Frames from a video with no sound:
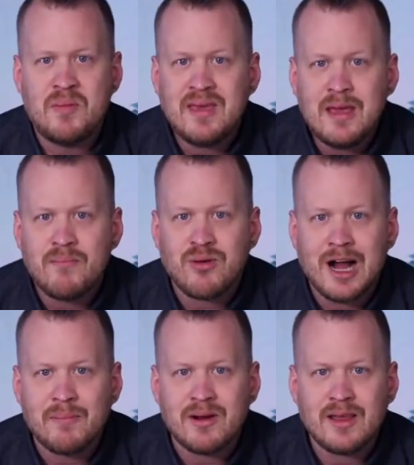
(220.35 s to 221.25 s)
being
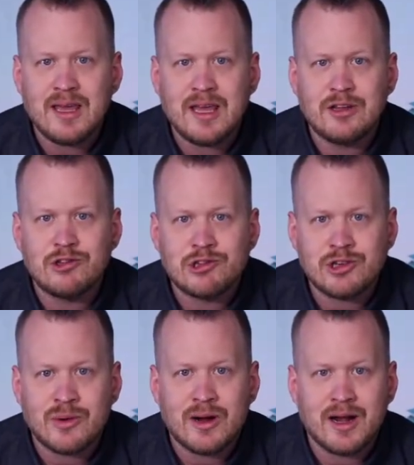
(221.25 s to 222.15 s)
properly
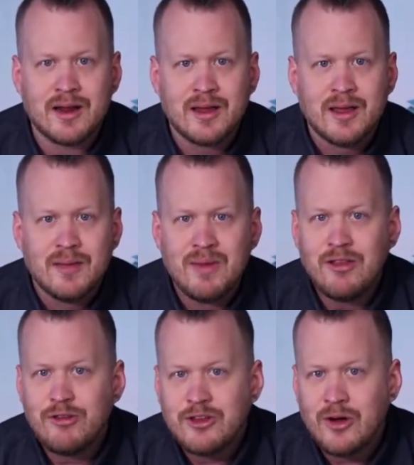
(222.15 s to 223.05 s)
insured
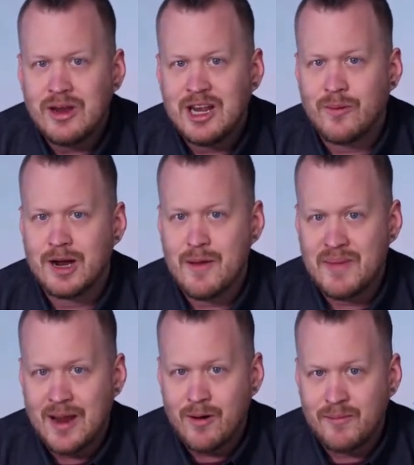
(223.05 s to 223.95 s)
means you don't need to worry about
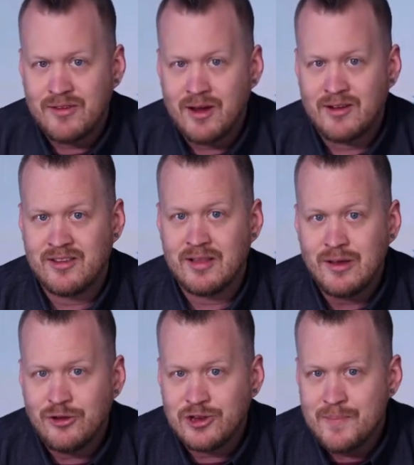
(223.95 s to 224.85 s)
bankruptcy or
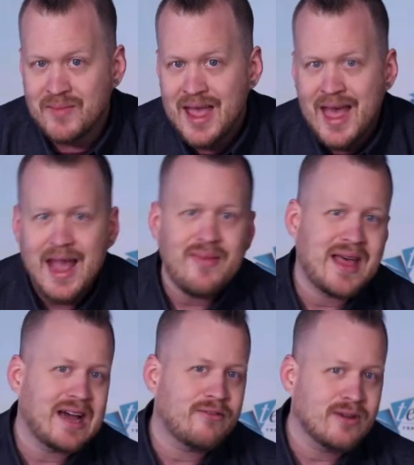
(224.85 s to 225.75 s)
dissolution, and
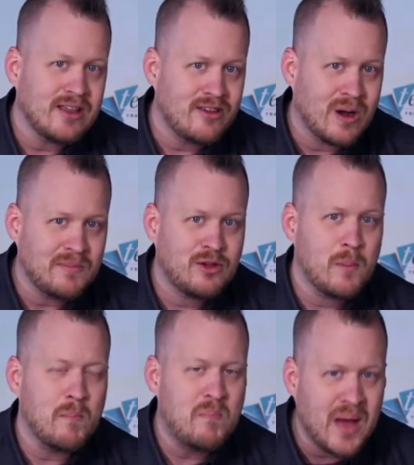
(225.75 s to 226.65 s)
that frees you up to
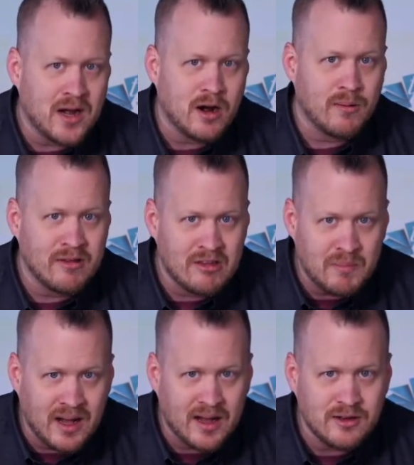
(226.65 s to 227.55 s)
better
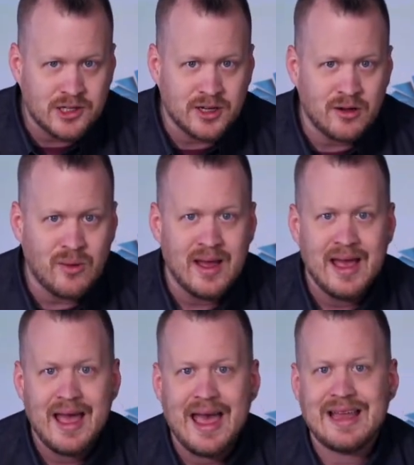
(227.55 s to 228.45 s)
respond to
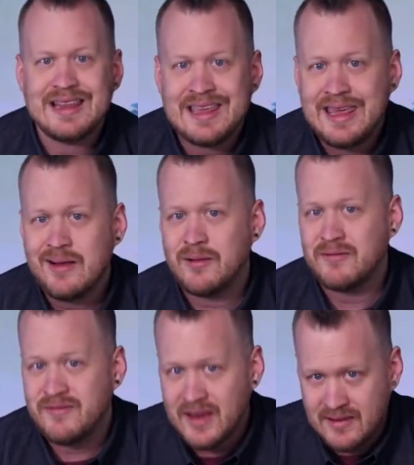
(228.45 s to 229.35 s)
and heal
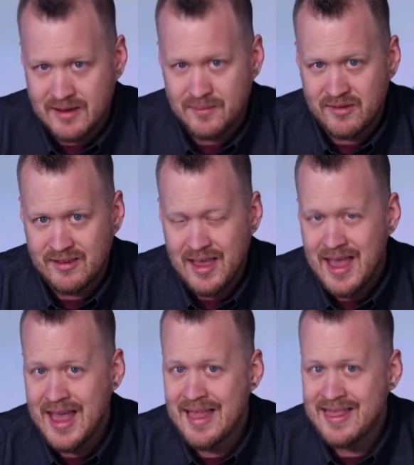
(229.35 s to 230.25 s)
victims,
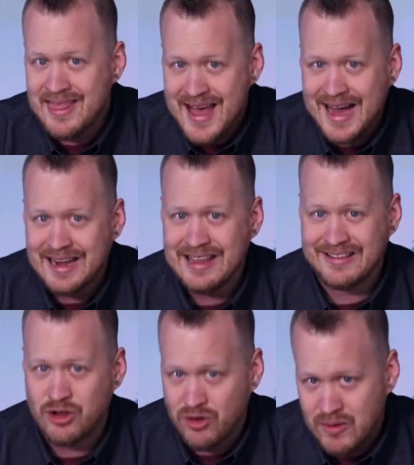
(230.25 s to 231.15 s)
and that is
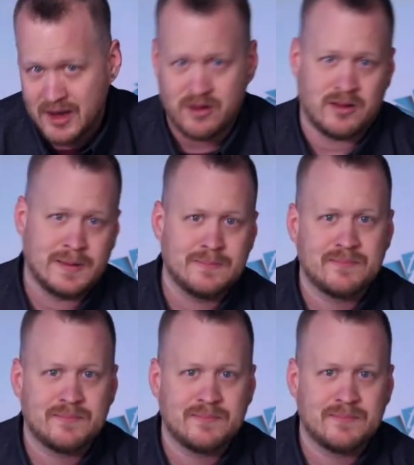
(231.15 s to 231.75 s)
critical.